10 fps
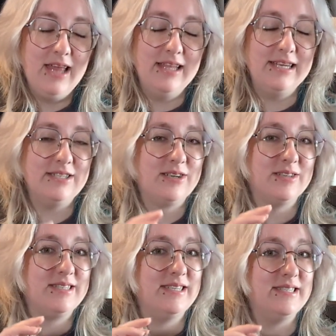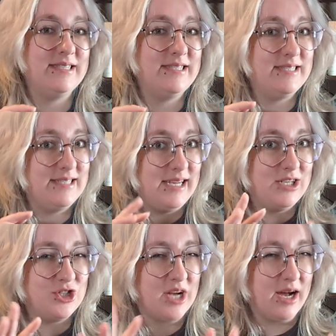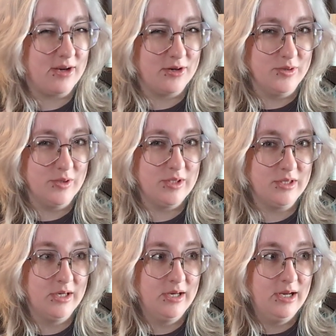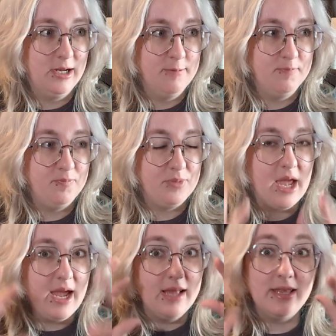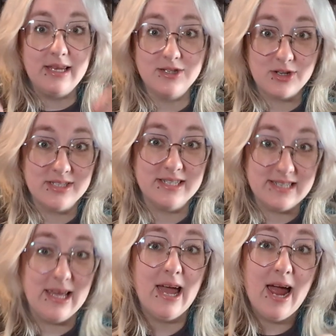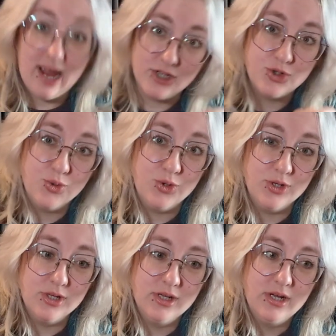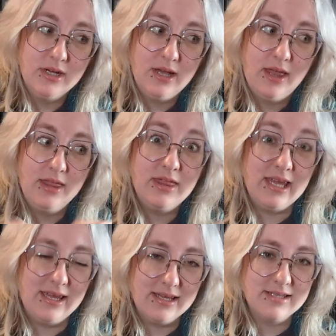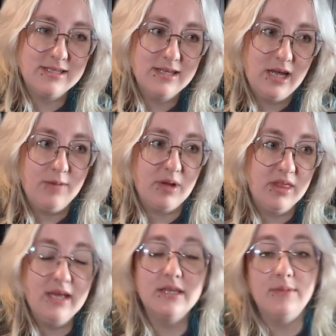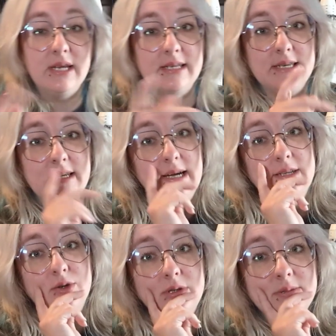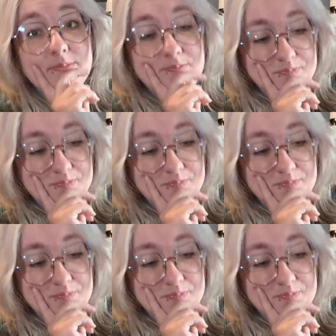And then he starts to see shadows. And then he starts to see actual things. And by things, I mean he's seeing dinosaurs.